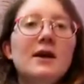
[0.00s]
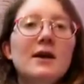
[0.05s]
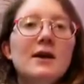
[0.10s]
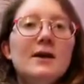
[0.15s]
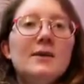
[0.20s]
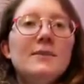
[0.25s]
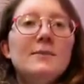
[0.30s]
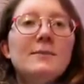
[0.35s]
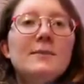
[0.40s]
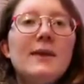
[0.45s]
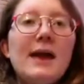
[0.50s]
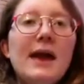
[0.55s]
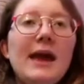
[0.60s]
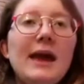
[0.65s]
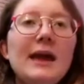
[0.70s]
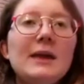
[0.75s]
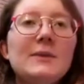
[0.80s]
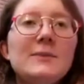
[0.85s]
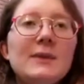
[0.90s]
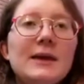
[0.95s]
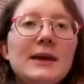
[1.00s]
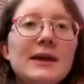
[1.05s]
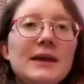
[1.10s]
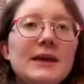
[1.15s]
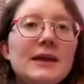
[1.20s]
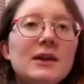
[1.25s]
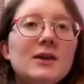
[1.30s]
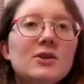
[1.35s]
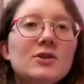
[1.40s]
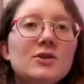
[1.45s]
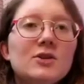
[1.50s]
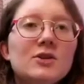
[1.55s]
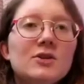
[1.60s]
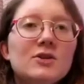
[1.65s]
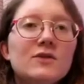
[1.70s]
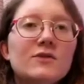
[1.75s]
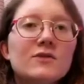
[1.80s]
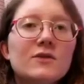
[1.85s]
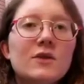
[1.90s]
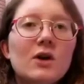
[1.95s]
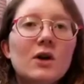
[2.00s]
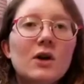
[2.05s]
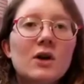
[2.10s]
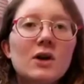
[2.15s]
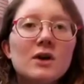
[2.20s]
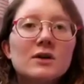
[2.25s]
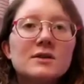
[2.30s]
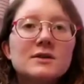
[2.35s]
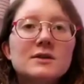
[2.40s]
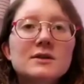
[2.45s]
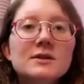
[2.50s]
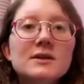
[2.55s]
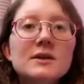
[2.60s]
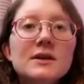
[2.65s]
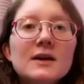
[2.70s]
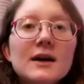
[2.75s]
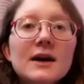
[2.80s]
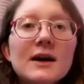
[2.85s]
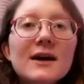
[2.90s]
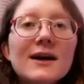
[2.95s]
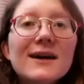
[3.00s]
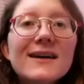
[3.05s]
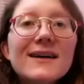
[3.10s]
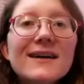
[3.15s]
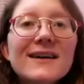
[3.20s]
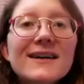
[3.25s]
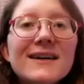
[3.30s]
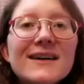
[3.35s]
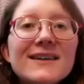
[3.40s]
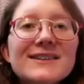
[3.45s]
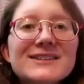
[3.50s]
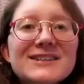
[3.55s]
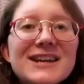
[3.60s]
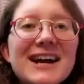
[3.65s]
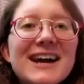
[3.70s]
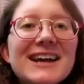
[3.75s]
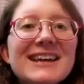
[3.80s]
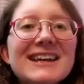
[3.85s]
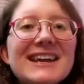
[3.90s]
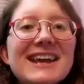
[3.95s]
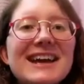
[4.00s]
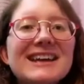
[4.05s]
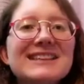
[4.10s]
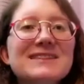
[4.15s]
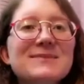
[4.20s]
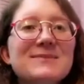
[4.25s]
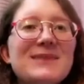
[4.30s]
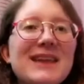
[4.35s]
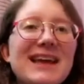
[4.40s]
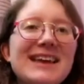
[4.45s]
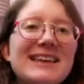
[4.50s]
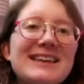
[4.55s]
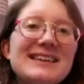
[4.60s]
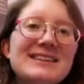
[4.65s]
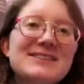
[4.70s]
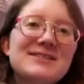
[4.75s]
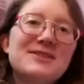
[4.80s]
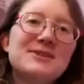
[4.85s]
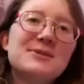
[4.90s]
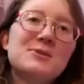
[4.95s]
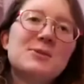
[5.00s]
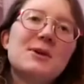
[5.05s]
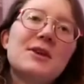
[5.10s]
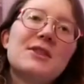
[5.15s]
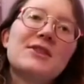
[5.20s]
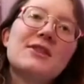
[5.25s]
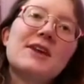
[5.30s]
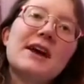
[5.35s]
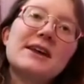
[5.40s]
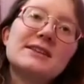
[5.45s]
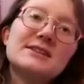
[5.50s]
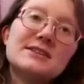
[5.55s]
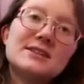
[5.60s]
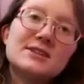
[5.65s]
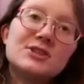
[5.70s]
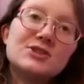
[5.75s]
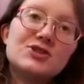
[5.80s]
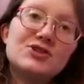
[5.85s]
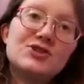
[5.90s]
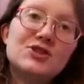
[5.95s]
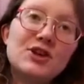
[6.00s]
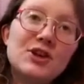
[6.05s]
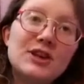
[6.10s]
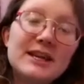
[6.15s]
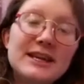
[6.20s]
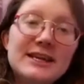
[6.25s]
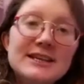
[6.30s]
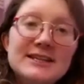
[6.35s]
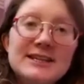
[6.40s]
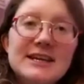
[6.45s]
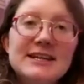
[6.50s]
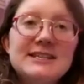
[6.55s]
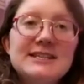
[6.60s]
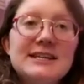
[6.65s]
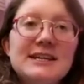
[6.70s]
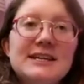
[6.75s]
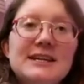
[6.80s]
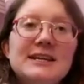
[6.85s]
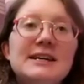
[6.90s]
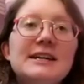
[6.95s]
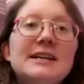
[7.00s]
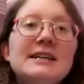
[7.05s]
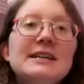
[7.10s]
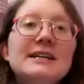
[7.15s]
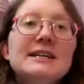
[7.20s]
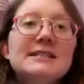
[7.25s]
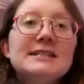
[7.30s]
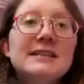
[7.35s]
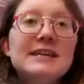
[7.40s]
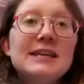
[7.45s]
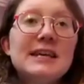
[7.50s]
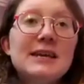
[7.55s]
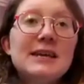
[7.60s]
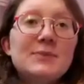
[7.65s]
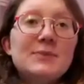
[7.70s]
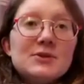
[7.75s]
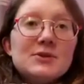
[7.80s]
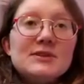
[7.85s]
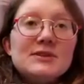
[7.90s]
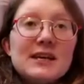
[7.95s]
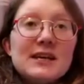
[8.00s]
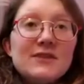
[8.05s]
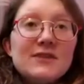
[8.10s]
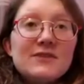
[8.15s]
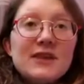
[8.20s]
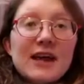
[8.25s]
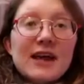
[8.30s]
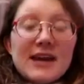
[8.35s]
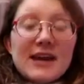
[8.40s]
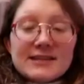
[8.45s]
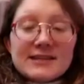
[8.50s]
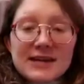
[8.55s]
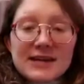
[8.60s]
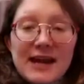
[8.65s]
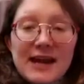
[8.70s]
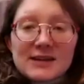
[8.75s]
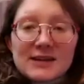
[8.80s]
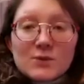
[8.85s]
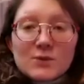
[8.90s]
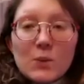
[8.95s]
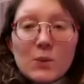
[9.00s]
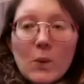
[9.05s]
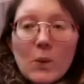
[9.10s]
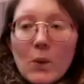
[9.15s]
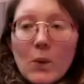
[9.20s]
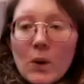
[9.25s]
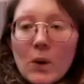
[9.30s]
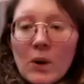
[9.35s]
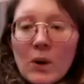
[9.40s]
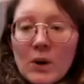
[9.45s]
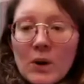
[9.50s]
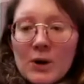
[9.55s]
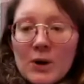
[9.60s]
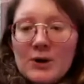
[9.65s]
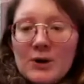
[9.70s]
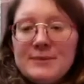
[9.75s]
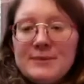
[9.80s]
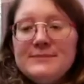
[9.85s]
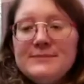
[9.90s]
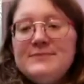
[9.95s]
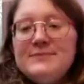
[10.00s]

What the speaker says: Maybe you've got... Ah, Charlie has a blanket on. Well, that's a jolly good idea to keep yourself nice and warm.